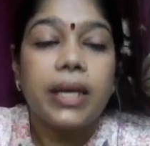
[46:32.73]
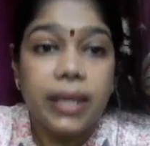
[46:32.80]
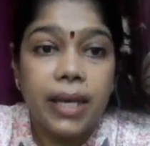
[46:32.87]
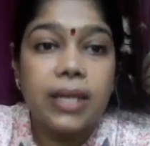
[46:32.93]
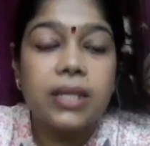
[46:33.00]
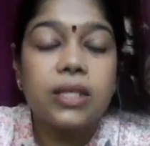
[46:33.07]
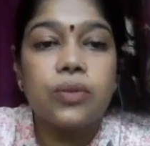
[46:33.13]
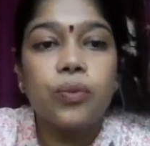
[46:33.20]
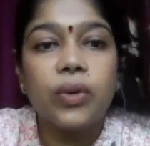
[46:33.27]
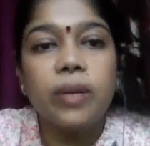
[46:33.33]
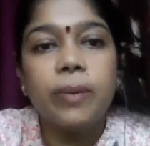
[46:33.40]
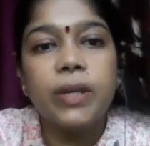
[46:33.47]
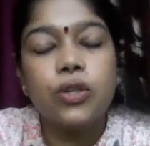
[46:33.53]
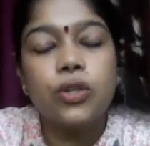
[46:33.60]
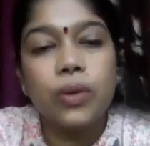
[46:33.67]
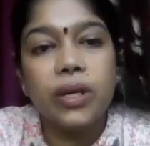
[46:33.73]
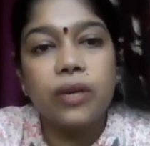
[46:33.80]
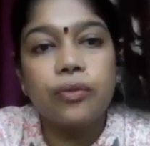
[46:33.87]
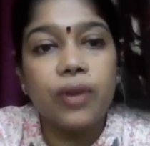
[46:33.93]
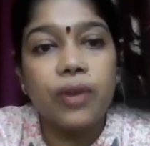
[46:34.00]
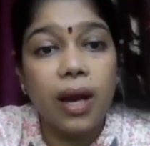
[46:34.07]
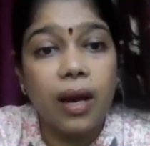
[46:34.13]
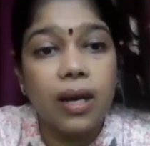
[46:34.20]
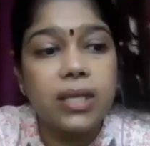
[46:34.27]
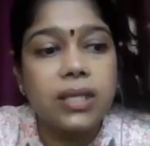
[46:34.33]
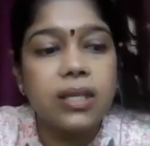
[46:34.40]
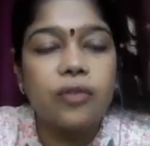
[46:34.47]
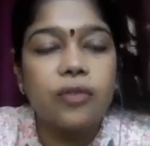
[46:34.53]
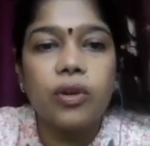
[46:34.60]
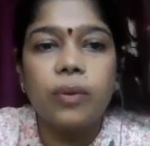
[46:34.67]
Yes, we'll be doing flowers,
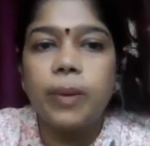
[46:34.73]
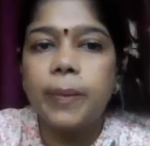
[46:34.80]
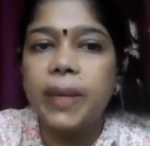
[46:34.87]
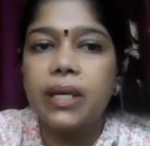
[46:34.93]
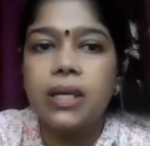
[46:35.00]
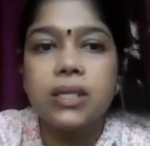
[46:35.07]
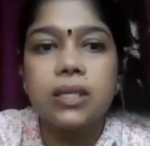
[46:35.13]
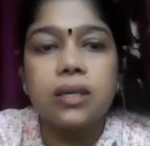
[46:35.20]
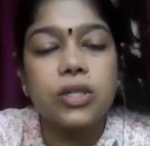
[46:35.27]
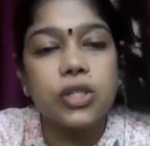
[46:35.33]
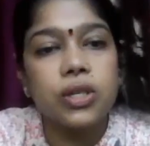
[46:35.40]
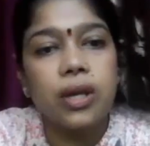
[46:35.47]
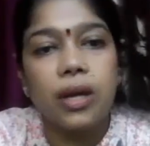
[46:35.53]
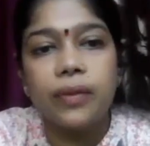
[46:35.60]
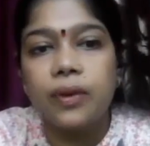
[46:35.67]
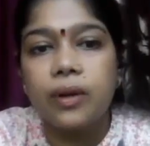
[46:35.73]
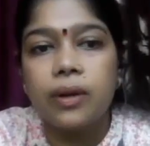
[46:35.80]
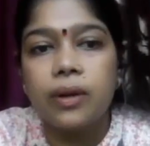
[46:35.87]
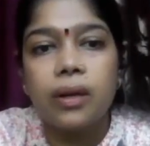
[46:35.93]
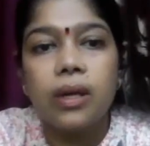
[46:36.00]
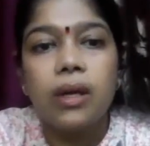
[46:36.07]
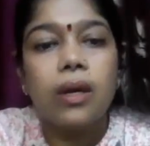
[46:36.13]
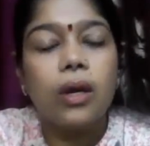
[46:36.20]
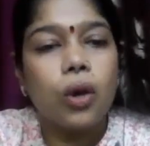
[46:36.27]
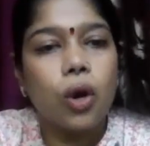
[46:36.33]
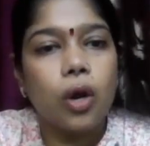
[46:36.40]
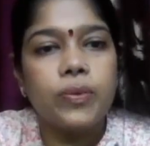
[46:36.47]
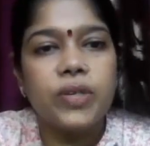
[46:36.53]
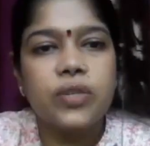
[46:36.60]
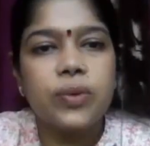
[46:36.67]
then we'll be making certain other
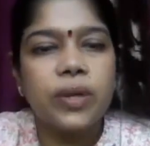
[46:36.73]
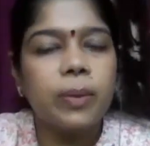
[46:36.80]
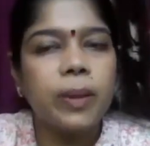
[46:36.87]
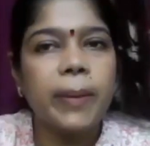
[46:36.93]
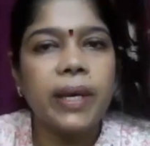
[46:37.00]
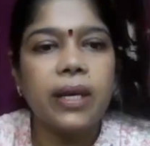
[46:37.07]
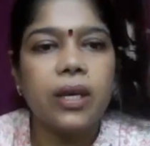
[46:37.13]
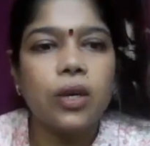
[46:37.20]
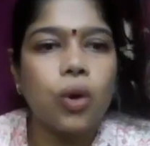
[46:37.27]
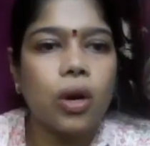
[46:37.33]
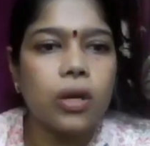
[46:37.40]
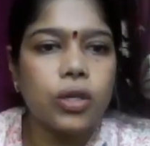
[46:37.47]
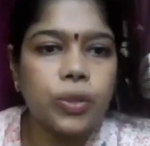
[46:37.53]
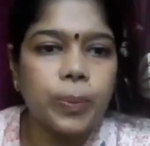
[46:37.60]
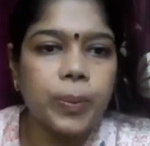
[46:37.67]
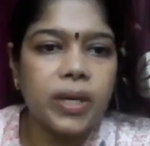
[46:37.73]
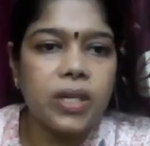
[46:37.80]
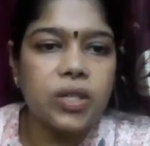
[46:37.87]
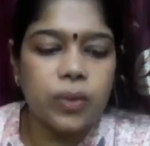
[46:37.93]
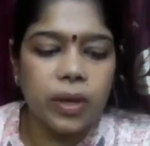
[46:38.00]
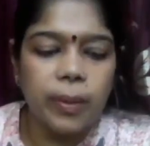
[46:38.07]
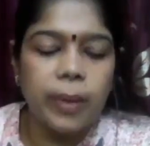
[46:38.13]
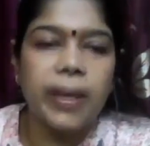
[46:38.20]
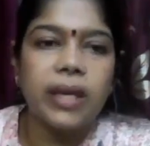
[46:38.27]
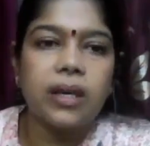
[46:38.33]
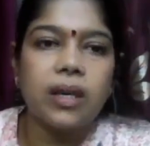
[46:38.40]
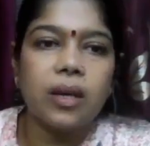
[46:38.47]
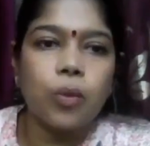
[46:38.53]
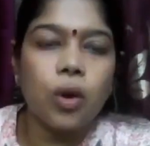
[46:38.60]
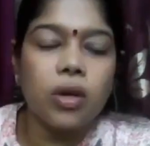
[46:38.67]
objects. We'll be making octopus, we'll be
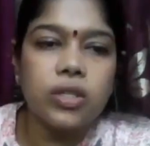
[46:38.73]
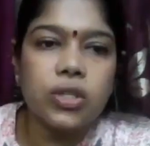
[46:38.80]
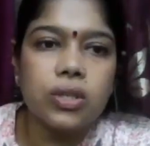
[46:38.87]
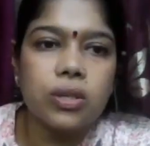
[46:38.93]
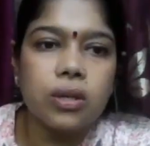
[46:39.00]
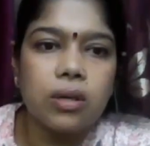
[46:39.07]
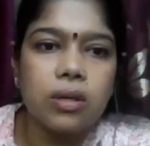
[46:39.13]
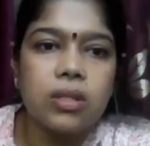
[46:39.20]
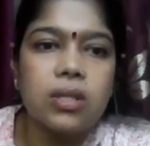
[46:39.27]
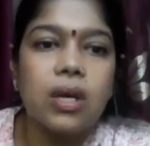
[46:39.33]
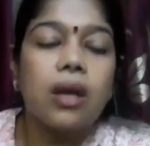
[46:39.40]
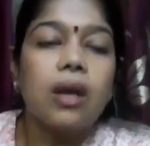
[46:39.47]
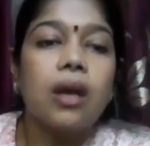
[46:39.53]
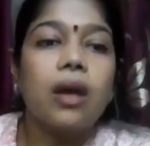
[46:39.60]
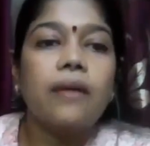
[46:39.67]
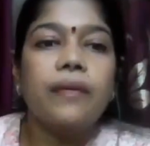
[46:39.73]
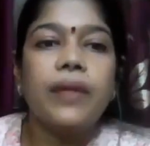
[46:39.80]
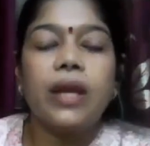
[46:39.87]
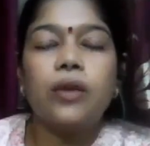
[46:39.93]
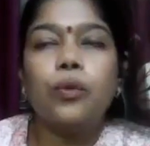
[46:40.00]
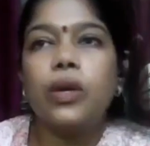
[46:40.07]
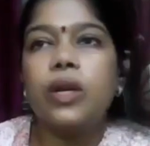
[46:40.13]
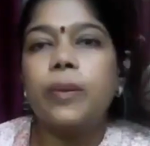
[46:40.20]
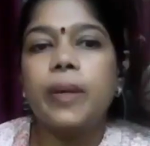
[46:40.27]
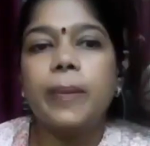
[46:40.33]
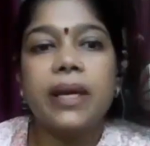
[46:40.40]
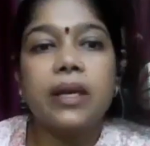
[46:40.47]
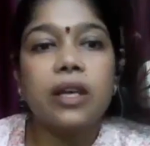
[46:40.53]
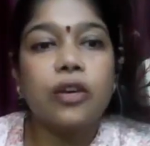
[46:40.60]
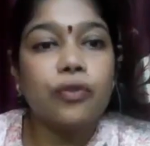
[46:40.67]
making monsters, then we'll be
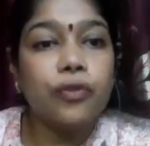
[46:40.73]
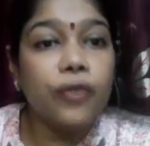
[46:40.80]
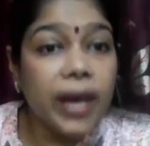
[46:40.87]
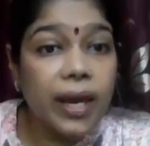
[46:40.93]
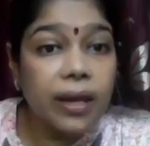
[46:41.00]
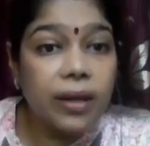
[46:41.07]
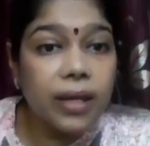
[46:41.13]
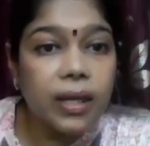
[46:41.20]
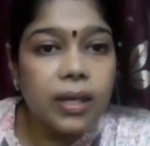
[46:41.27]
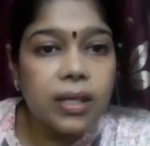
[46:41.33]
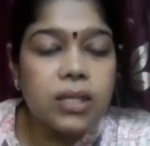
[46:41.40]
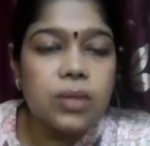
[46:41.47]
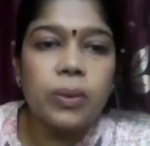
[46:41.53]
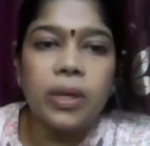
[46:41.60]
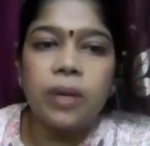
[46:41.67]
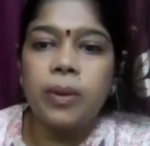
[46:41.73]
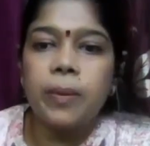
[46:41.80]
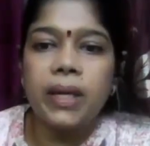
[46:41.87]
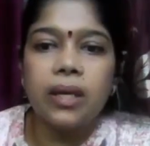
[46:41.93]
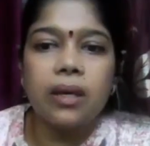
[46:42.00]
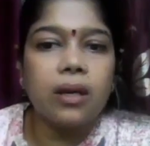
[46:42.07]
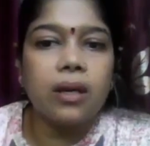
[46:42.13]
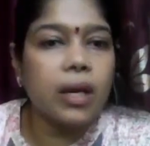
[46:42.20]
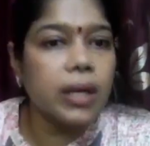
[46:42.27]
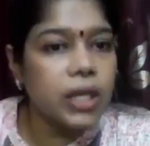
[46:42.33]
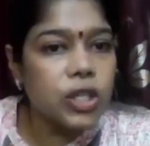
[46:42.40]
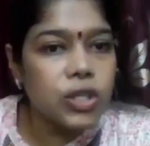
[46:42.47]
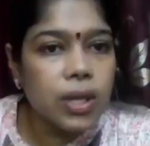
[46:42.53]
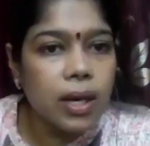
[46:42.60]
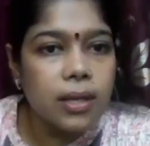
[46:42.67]
making fairies, we'll be making
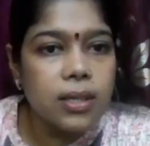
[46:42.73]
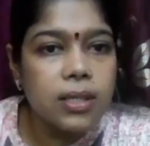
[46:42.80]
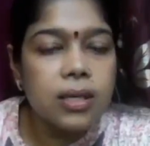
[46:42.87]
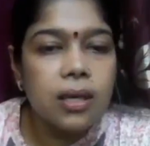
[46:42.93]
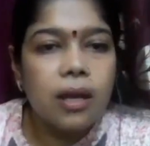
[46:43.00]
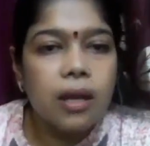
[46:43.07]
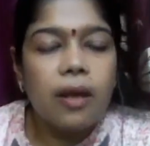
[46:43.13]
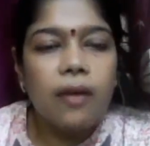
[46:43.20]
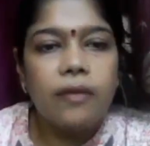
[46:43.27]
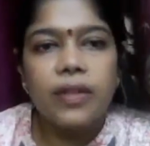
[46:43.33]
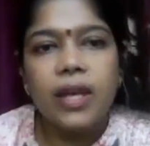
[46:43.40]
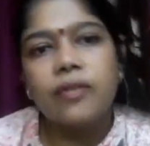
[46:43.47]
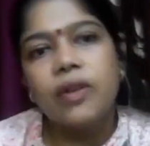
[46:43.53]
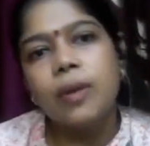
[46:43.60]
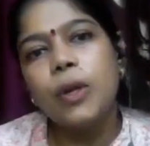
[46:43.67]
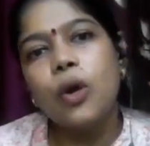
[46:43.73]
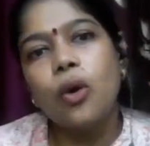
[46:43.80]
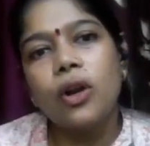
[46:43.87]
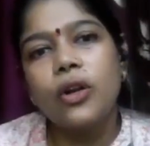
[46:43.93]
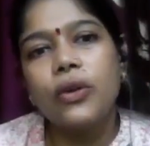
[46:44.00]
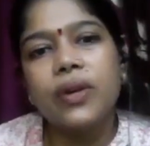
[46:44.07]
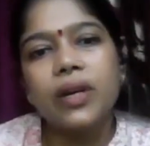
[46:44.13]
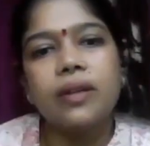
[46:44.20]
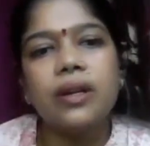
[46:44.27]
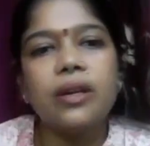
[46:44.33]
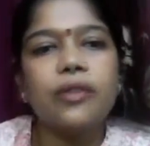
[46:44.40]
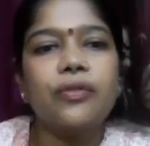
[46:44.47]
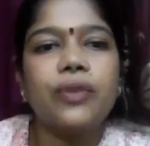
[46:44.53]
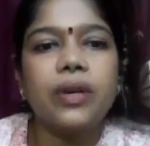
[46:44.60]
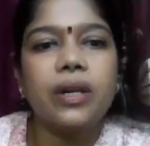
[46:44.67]
Ganeshas. There will be all together
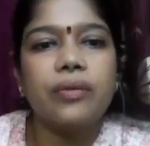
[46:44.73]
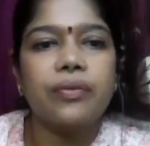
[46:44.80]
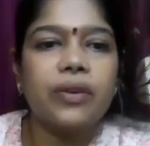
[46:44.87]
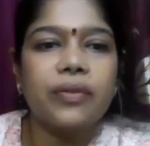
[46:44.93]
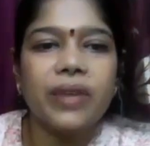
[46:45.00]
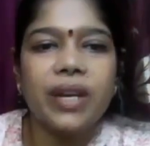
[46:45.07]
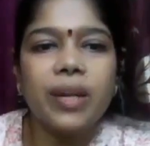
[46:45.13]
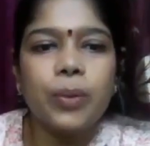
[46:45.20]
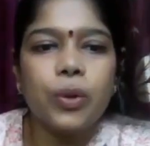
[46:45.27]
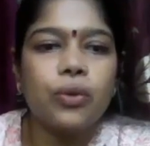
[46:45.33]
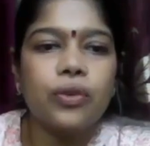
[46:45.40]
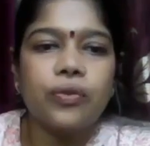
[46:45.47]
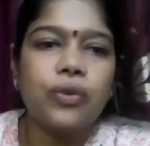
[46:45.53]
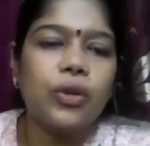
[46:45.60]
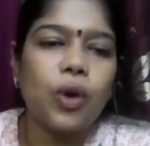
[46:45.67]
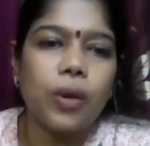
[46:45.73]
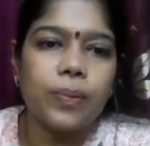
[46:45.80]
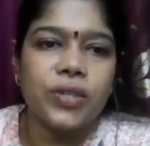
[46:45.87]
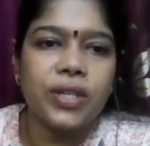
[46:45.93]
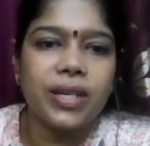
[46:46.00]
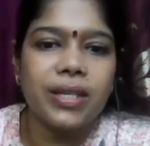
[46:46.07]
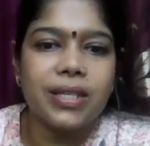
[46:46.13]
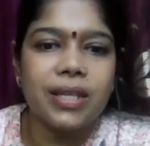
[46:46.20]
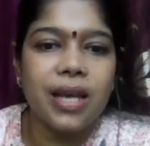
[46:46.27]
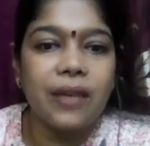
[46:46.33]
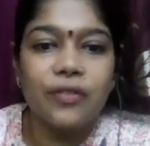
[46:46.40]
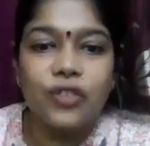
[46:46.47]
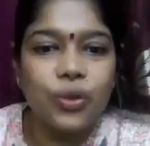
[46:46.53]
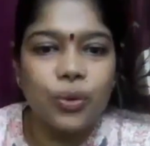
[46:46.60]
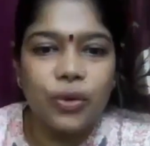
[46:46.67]
different, very beautiful objects.
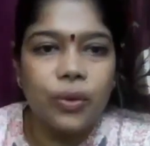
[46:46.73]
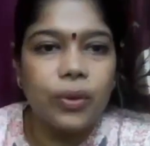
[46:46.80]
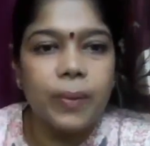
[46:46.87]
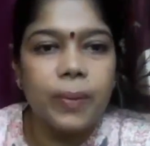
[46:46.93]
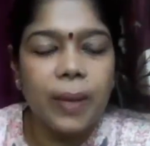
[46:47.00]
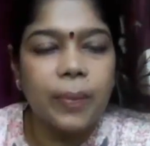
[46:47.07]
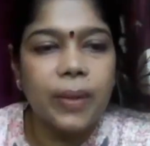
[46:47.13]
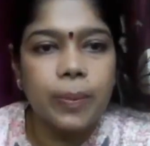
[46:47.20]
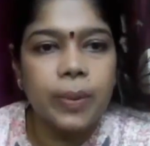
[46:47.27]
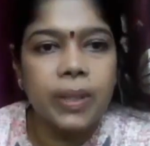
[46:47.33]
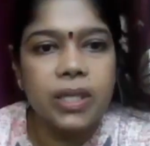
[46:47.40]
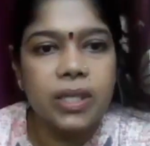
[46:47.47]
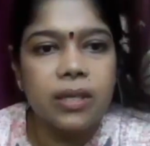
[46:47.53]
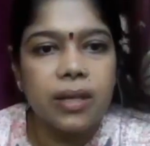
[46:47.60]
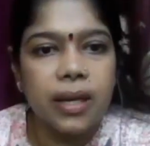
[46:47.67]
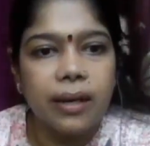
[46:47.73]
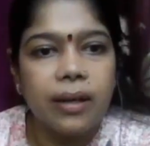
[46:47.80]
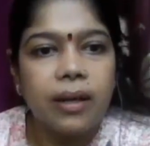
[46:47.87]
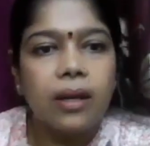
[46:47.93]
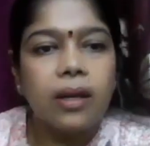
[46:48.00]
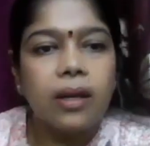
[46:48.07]
I've shown you in my PPT, right?